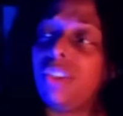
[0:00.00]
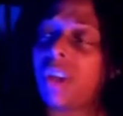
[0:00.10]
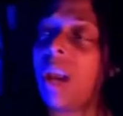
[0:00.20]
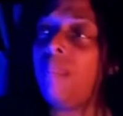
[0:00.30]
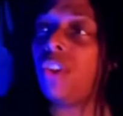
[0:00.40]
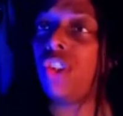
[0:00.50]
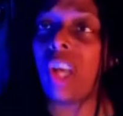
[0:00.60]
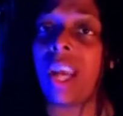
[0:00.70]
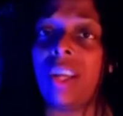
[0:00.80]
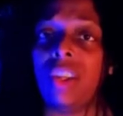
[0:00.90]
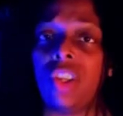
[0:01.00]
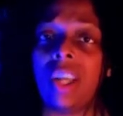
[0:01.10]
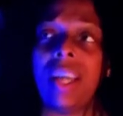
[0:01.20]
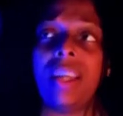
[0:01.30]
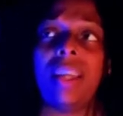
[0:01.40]
Times change
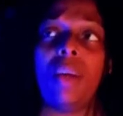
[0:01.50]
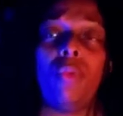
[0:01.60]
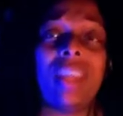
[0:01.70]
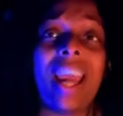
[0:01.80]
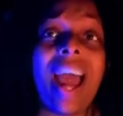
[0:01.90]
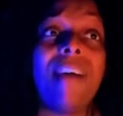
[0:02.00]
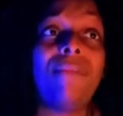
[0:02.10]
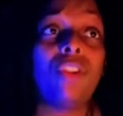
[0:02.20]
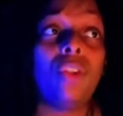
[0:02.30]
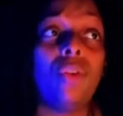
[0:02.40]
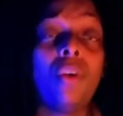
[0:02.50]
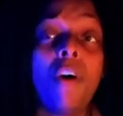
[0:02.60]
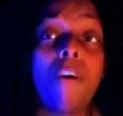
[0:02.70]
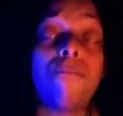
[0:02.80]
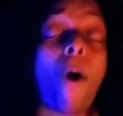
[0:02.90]
and they think they have to
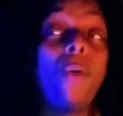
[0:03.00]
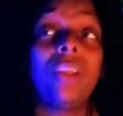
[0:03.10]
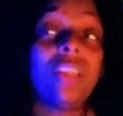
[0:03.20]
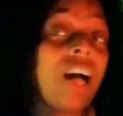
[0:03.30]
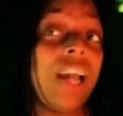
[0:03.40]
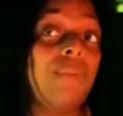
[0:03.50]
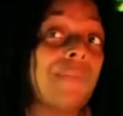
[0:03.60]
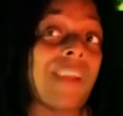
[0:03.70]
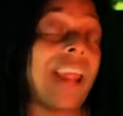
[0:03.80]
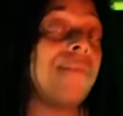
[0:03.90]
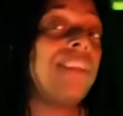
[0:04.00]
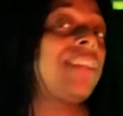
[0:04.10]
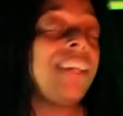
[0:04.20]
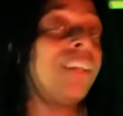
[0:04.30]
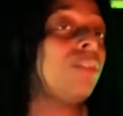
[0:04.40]
fall in line with
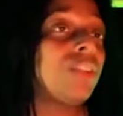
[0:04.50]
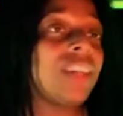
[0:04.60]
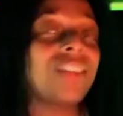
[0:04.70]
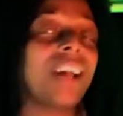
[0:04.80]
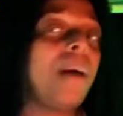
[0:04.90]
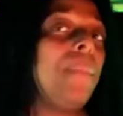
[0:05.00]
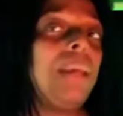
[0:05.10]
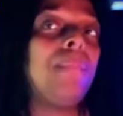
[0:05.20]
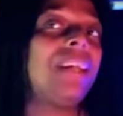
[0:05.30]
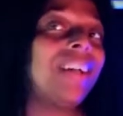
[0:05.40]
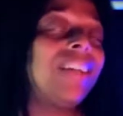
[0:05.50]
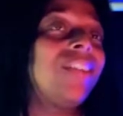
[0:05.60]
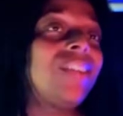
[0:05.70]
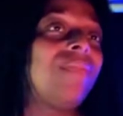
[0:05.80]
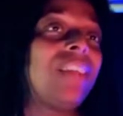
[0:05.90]
everything else that's coming,
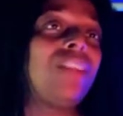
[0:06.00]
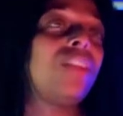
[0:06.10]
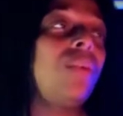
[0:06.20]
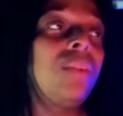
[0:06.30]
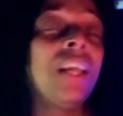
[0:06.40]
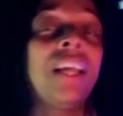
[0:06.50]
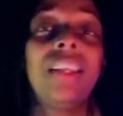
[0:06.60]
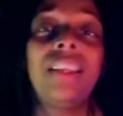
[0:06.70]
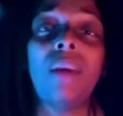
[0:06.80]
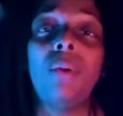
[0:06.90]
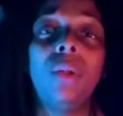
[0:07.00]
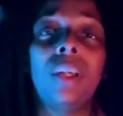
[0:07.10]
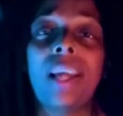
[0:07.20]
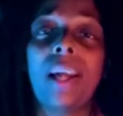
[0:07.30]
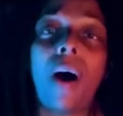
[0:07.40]
because if they don't, they will
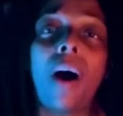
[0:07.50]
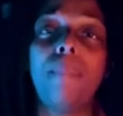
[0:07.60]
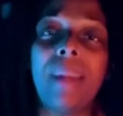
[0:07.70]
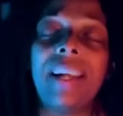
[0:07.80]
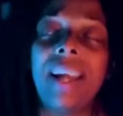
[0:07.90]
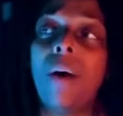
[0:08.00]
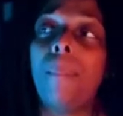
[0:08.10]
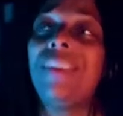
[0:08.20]
look like odd man out. But